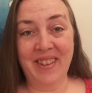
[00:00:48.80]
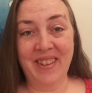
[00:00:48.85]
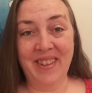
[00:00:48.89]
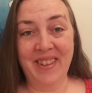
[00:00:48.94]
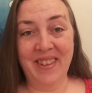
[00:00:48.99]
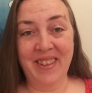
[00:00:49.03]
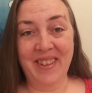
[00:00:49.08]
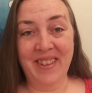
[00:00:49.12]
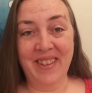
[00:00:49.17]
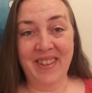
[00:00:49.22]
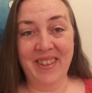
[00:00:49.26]

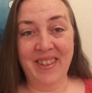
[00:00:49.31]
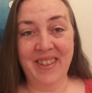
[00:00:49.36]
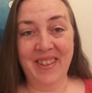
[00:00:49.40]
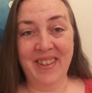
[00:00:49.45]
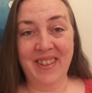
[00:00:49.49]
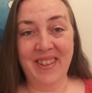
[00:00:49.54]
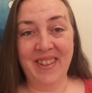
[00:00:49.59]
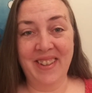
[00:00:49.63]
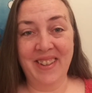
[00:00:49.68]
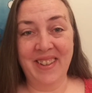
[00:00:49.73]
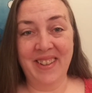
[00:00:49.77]

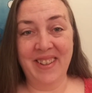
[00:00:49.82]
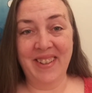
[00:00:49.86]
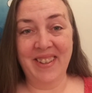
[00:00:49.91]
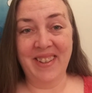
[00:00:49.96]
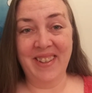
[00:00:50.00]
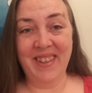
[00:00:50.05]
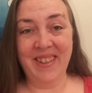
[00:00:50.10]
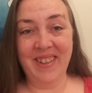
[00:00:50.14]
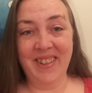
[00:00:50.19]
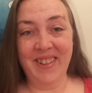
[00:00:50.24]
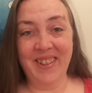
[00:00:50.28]

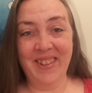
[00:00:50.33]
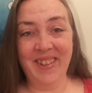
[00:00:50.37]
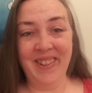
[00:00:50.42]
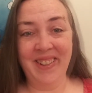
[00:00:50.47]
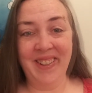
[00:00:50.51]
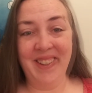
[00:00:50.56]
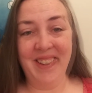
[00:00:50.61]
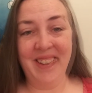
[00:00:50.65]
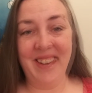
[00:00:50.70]
Nobody speaks.